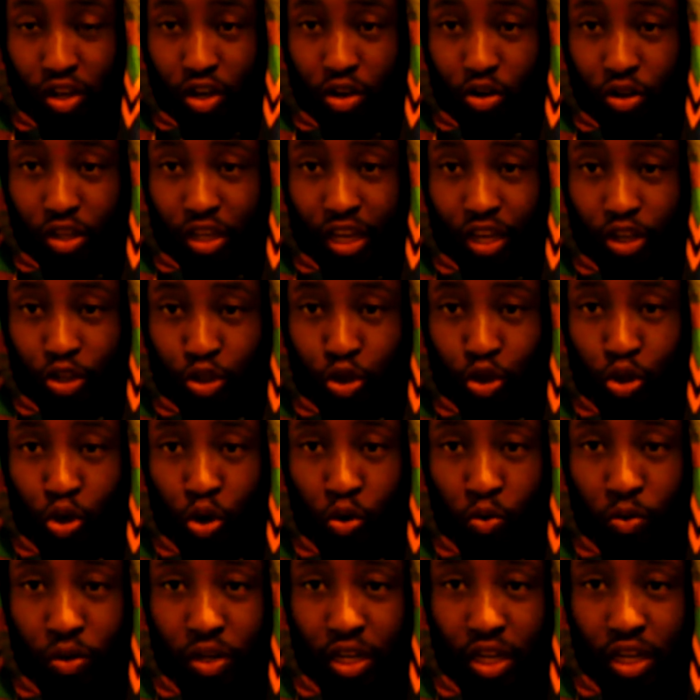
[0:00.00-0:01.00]
Okay,
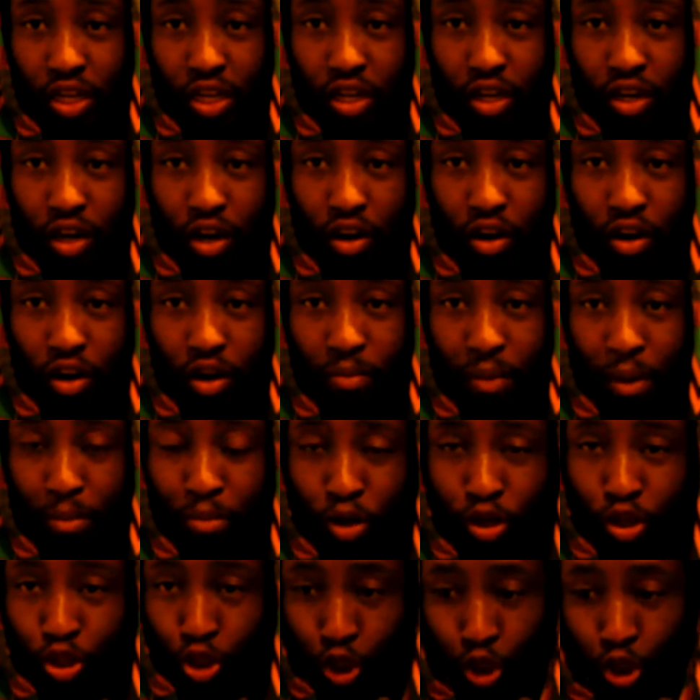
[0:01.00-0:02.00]
so I'm
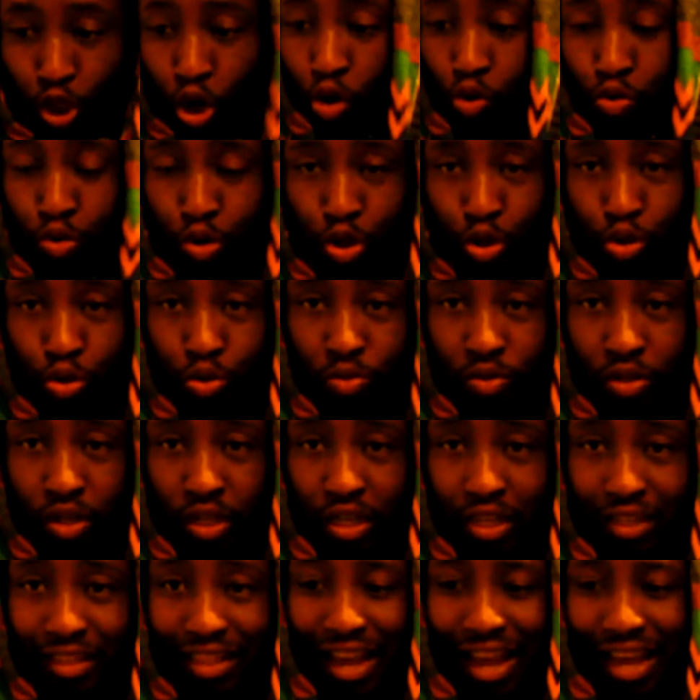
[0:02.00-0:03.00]
going to show you
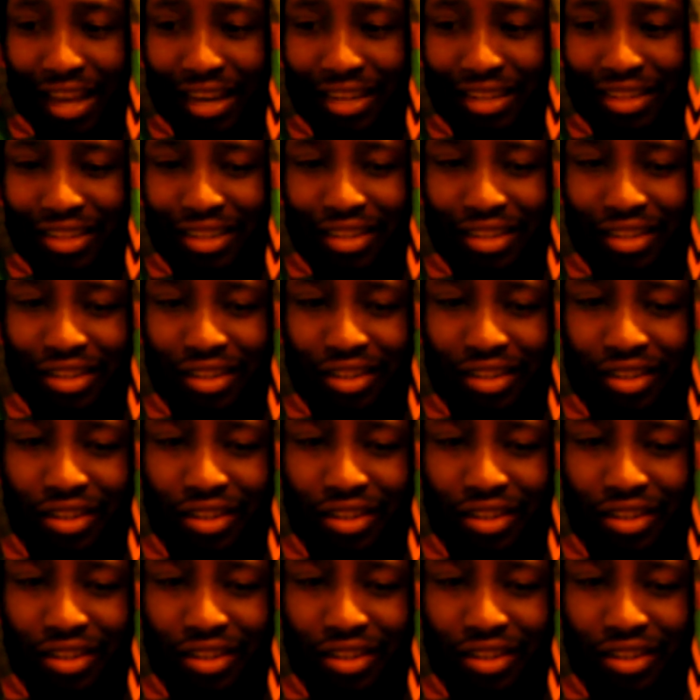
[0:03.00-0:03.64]
that,